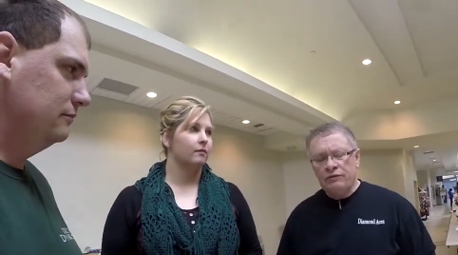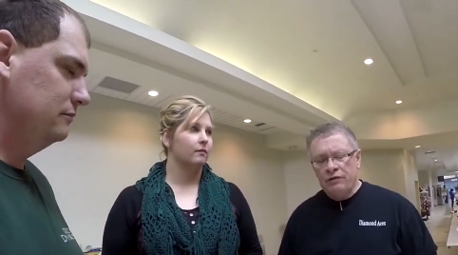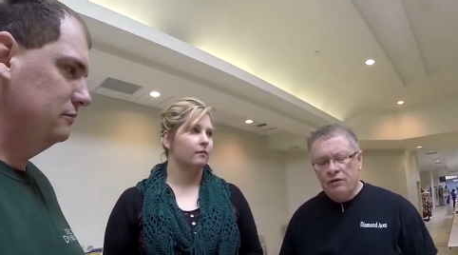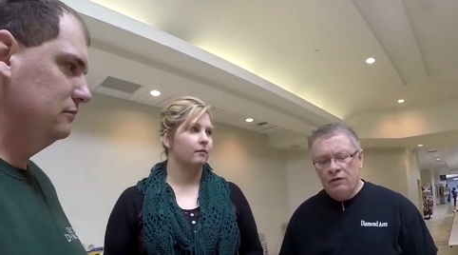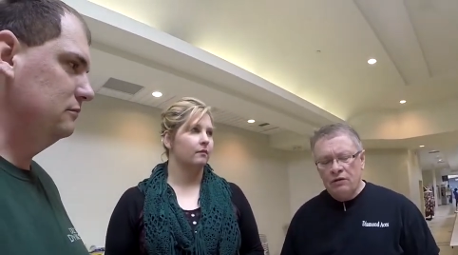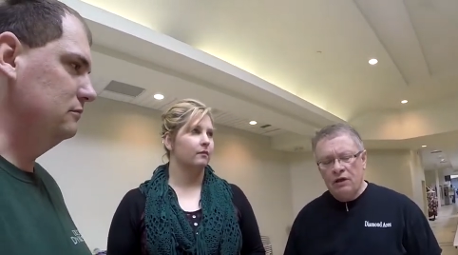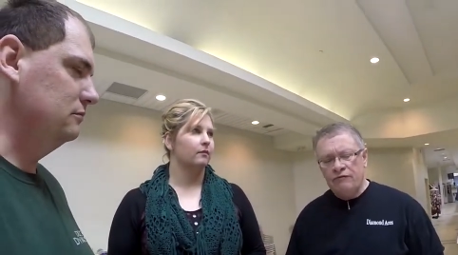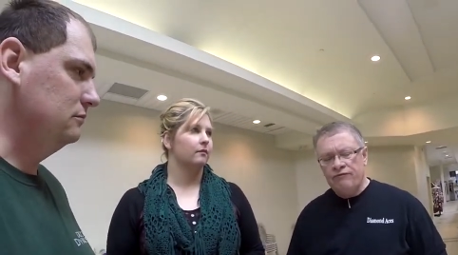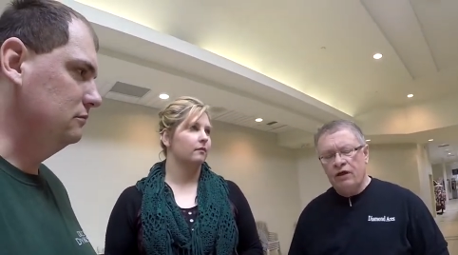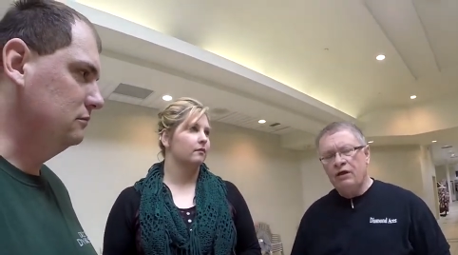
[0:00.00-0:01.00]
Speaker 1: they'll
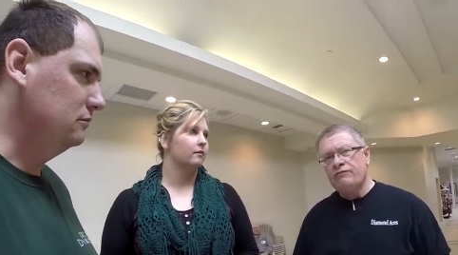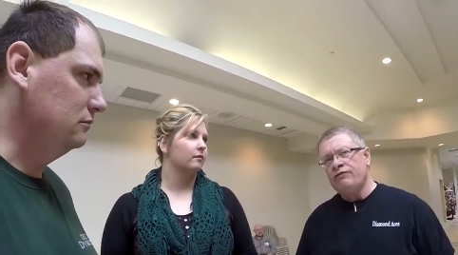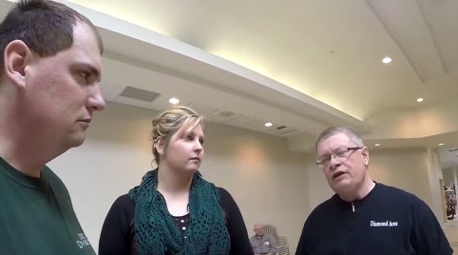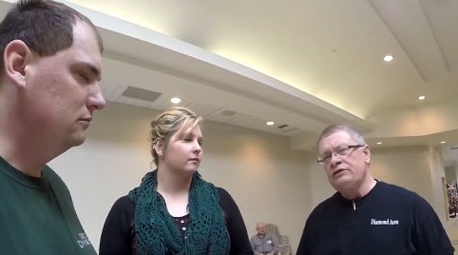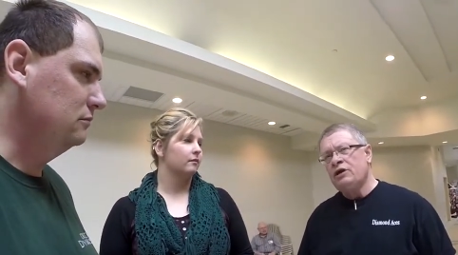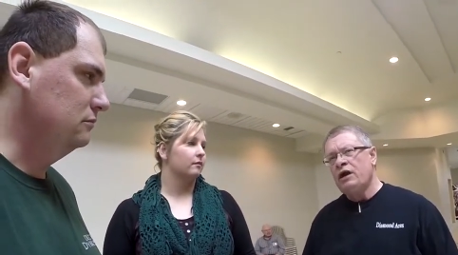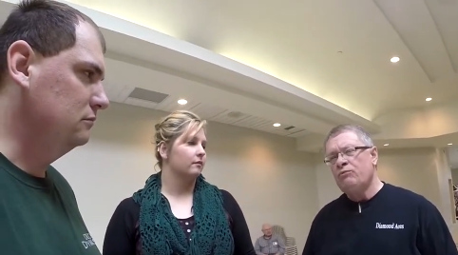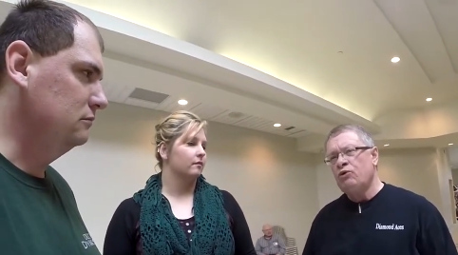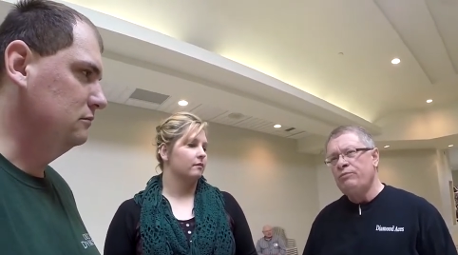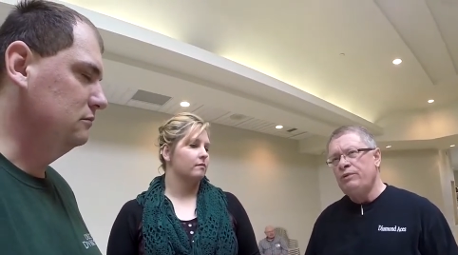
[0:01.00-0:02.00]
uh, flight time would
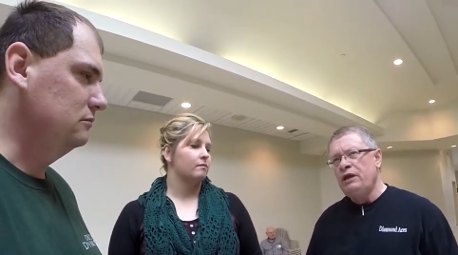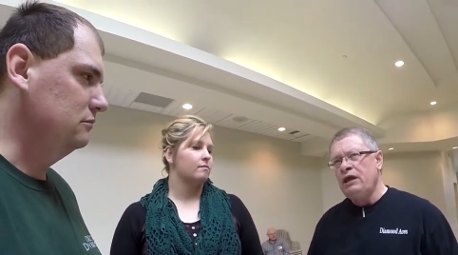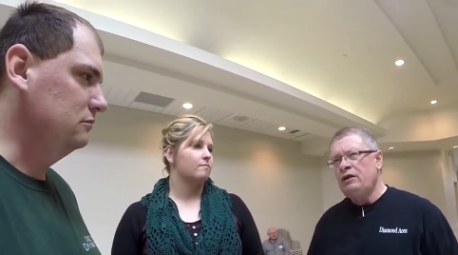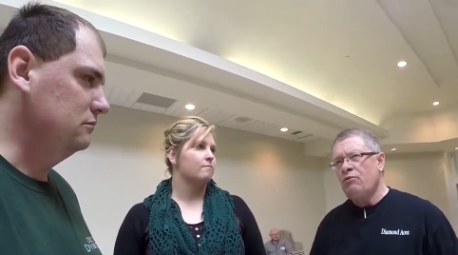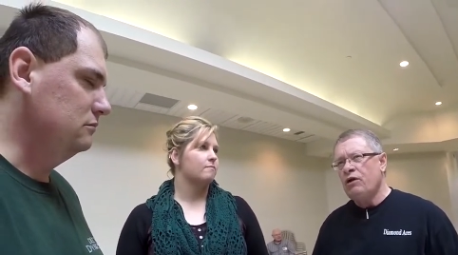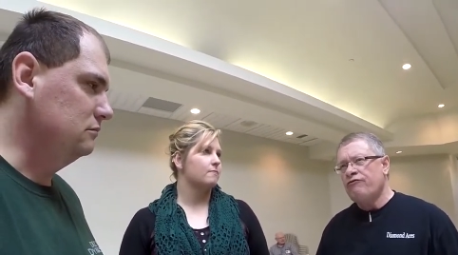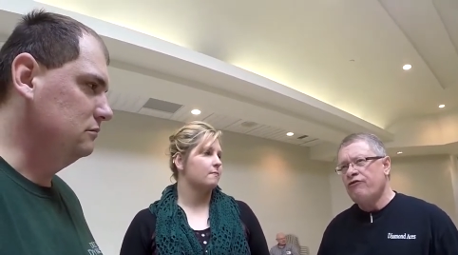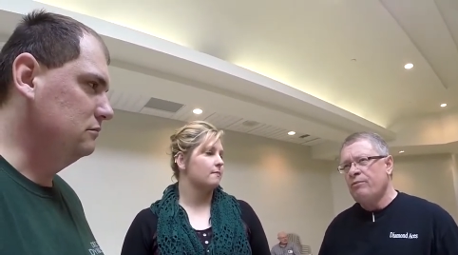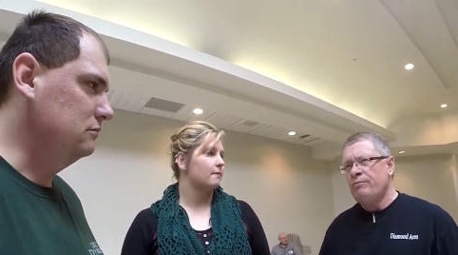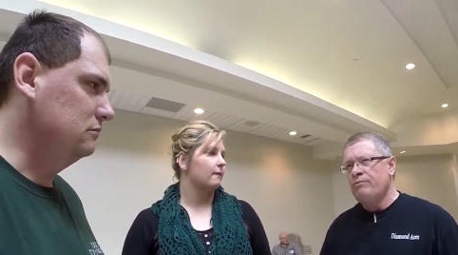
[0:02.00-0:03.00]
be anywhere from
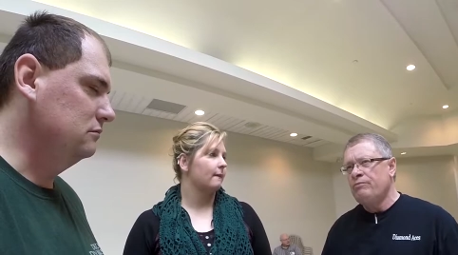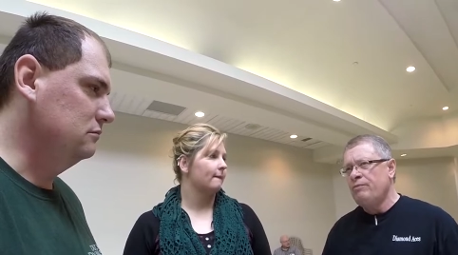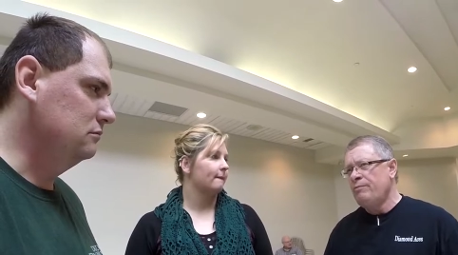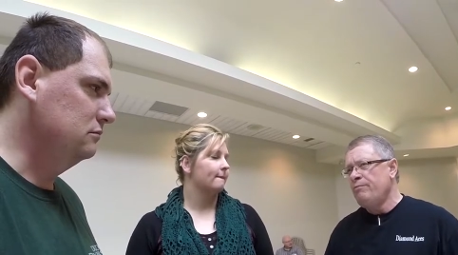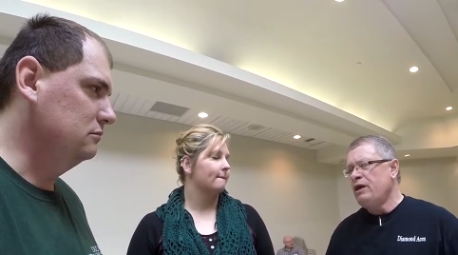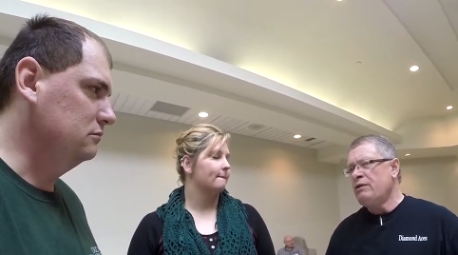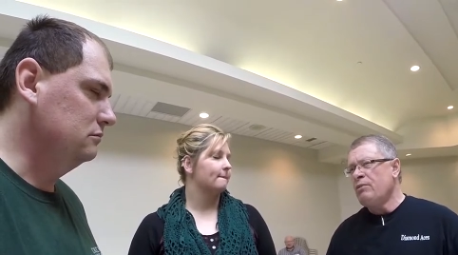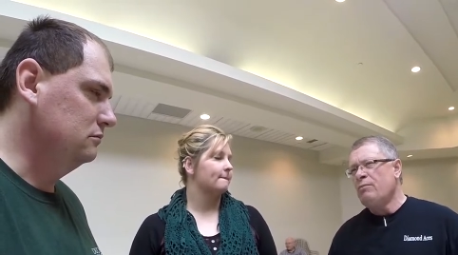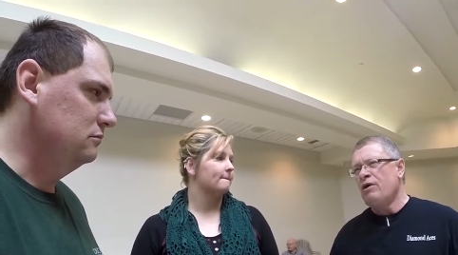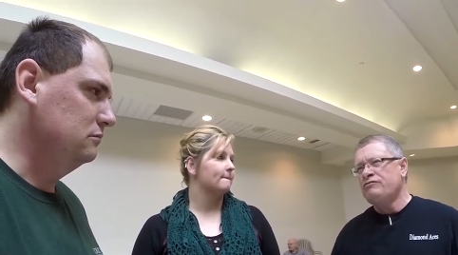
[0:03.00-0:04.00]
minimum
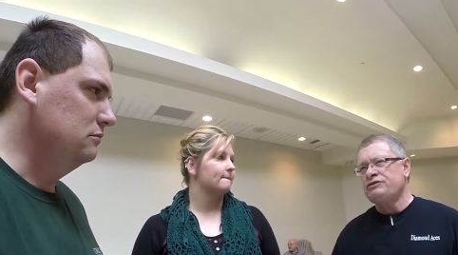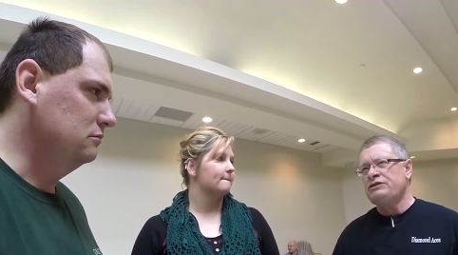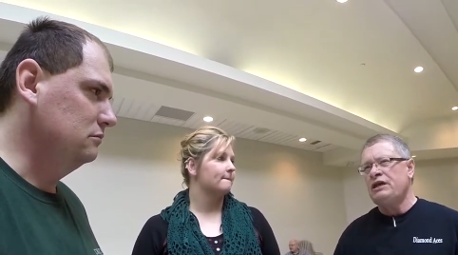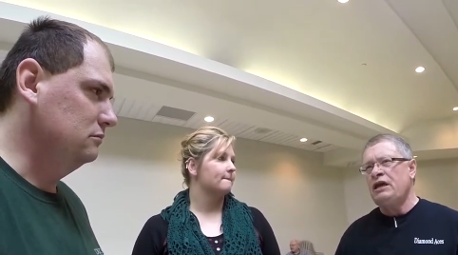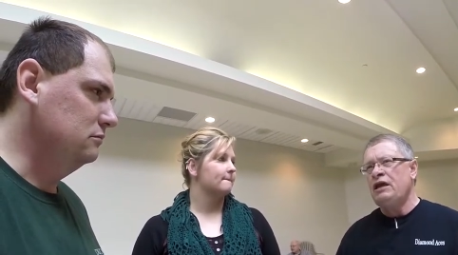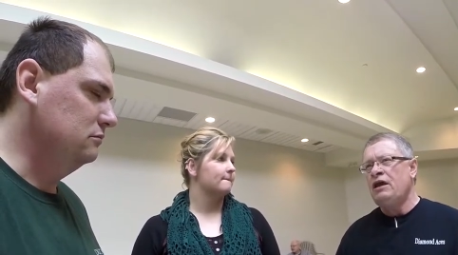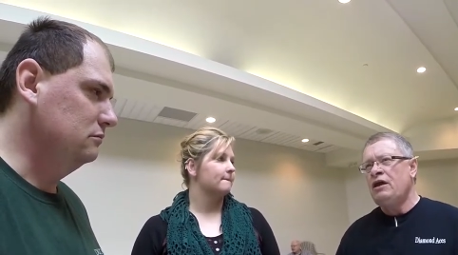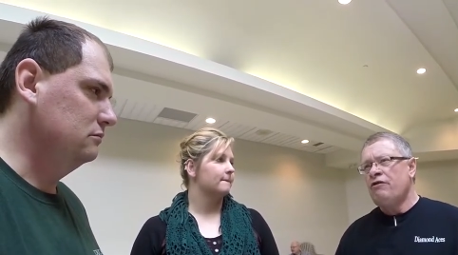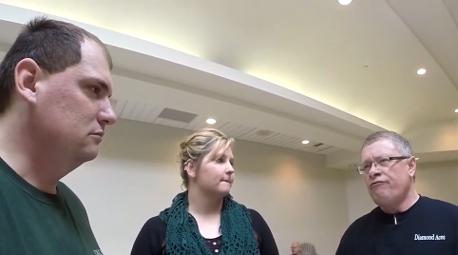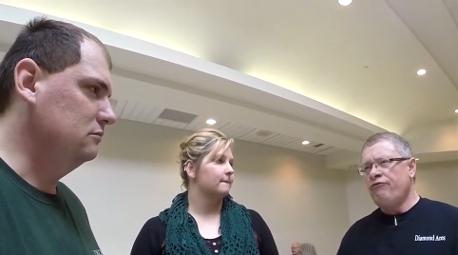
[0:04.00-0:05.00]
of say
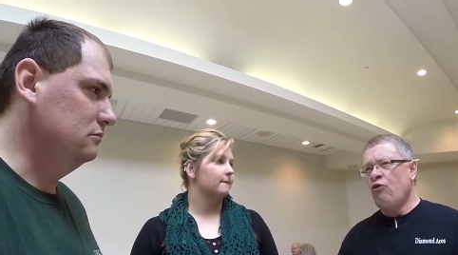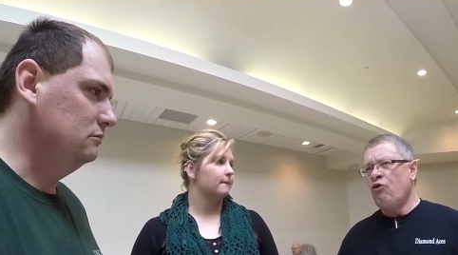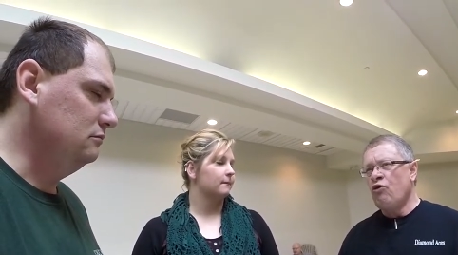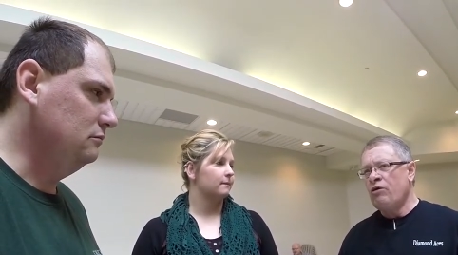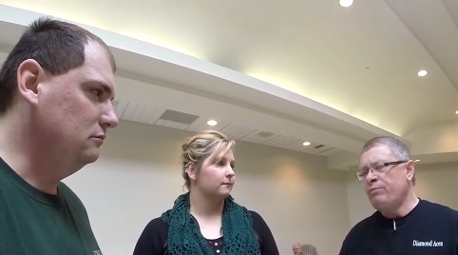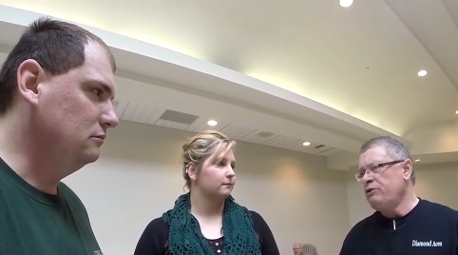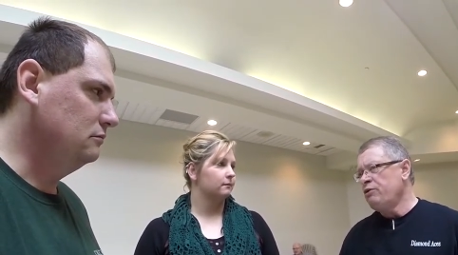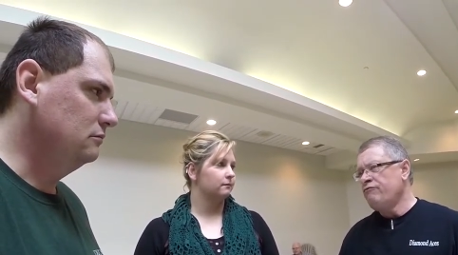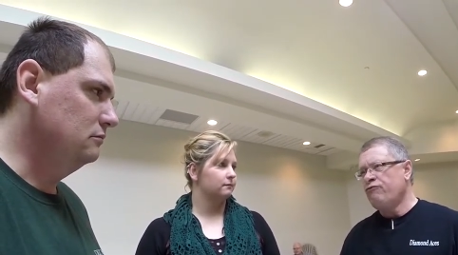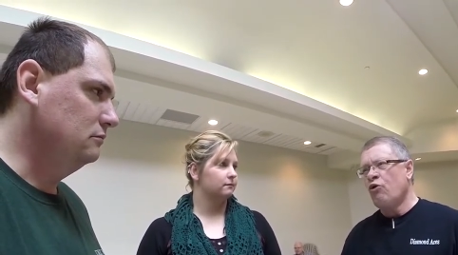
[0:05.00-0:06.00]
four between
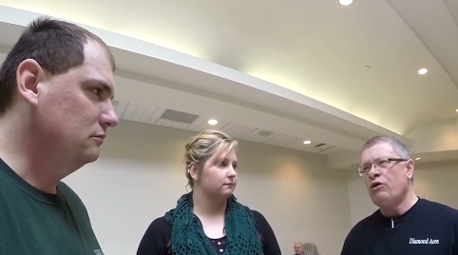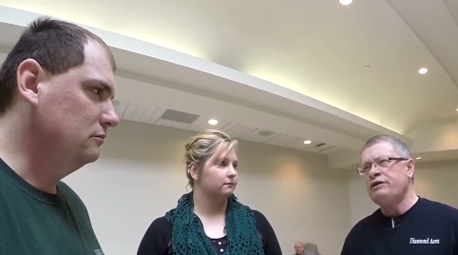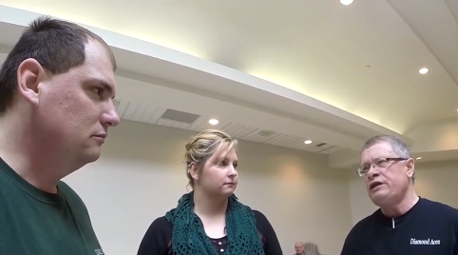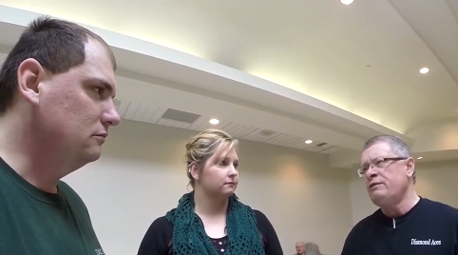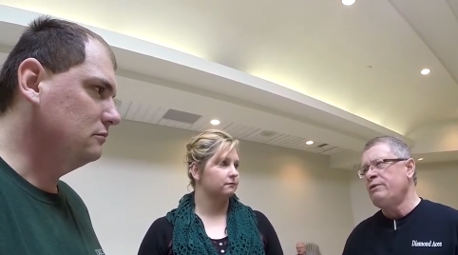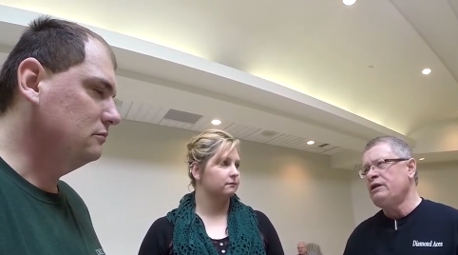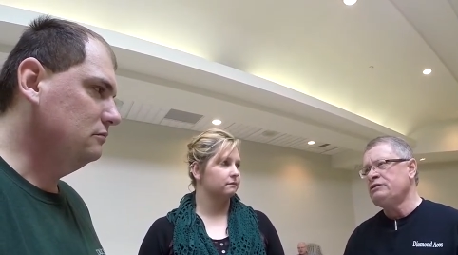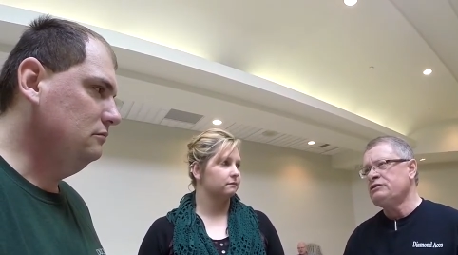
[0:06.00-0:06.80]
four and ten minutes.